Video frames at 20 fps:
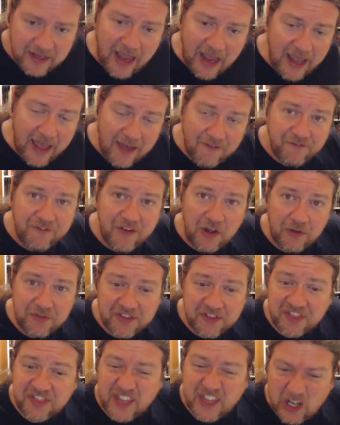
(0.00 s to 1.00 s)
I have felt
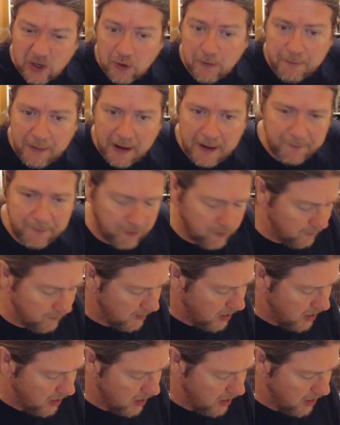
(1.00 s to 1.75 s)
thicker paper.